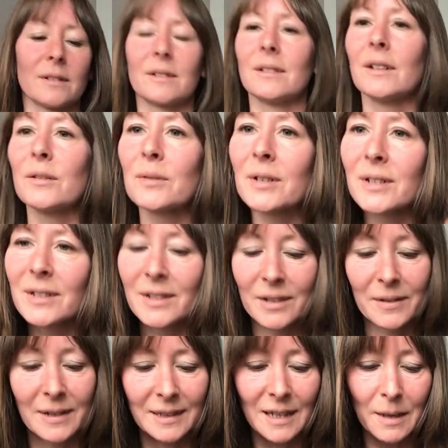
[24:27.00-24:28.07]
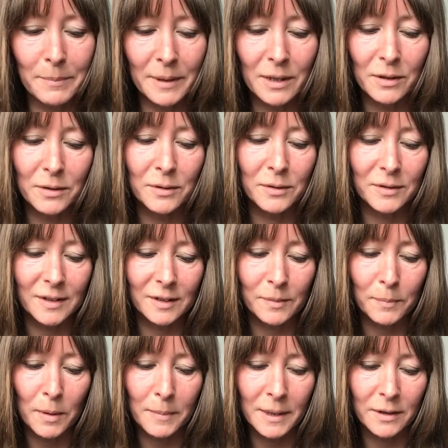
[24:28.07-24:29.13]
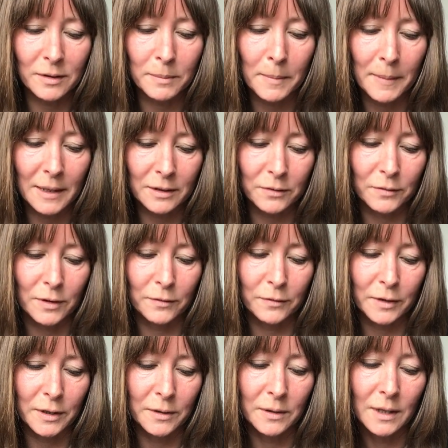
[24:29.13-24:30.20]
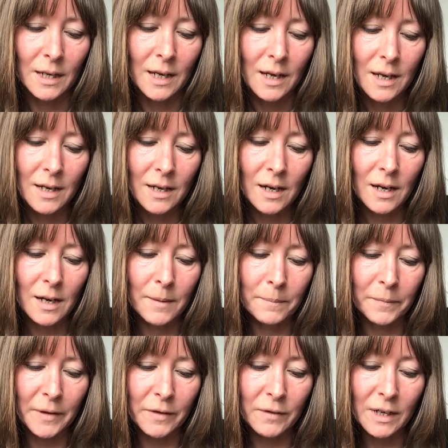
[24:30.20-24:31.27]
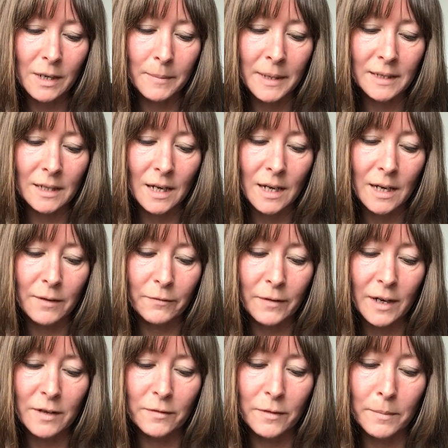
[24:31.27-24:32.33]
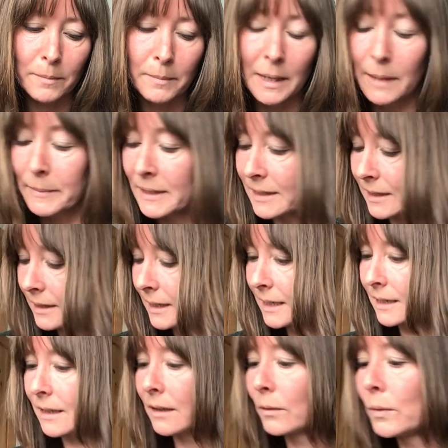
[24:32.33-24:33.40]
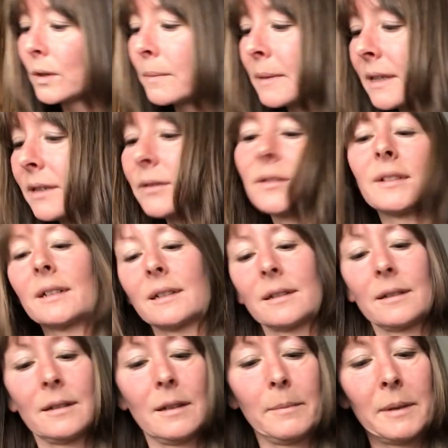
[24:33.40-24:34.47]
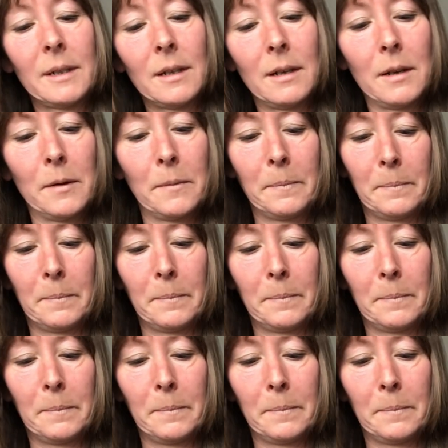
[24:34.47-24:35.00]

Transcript: no good doing that because it's probably going to be back to front for you. They recommend a 5mm needle. What am I using? Let me tell you.